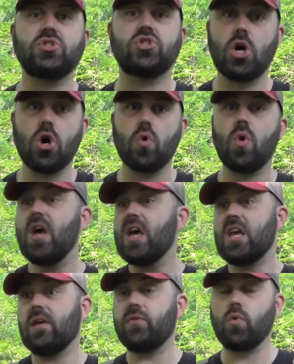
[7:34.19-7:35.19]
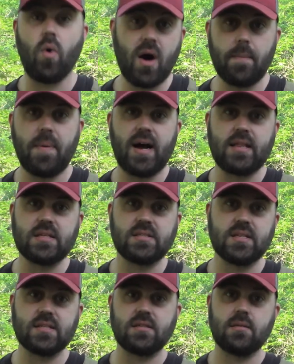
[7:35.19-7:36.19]
So if you want to buy this
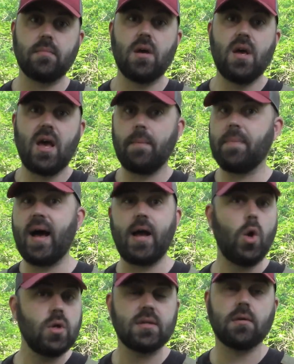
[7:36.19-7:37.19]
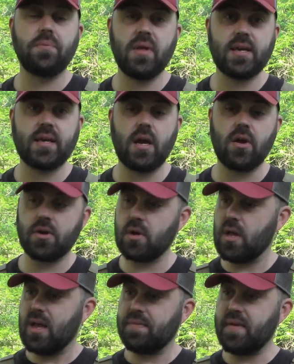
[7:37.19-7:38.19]
system and buy only the plate
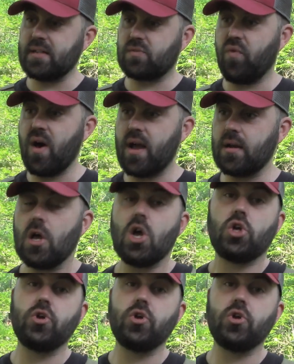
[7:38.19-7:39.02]
carrier, that's fine.